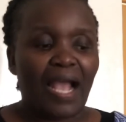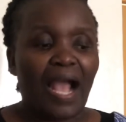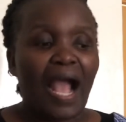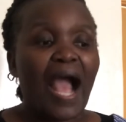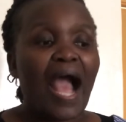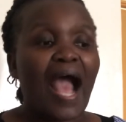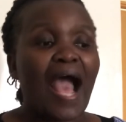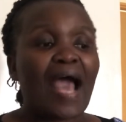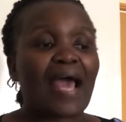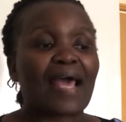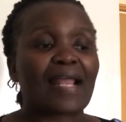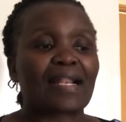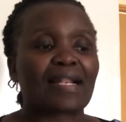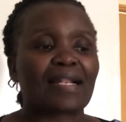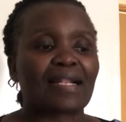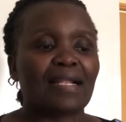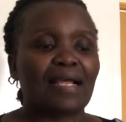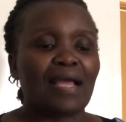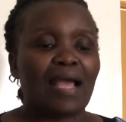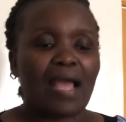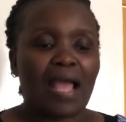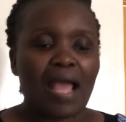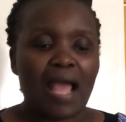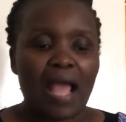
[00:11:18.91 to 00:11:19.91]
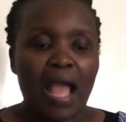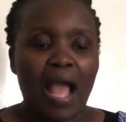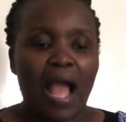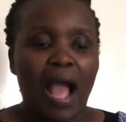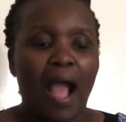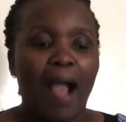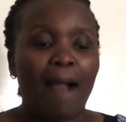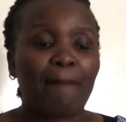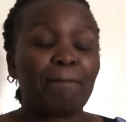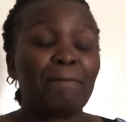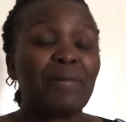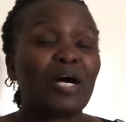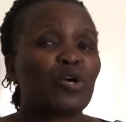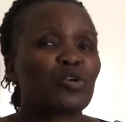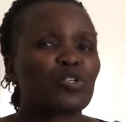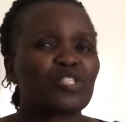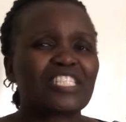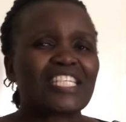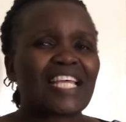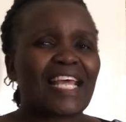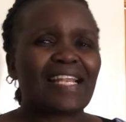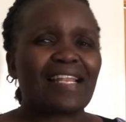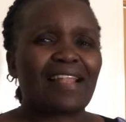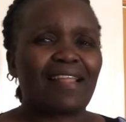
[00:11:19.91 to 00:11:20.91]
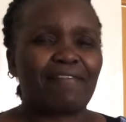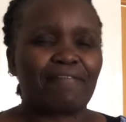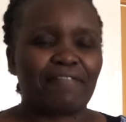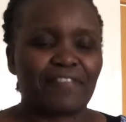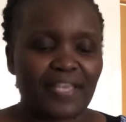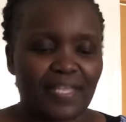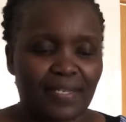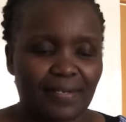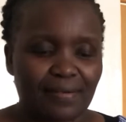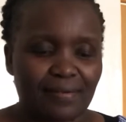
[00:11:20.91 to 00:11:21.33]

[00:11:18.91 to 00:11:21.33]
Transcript: are about 11.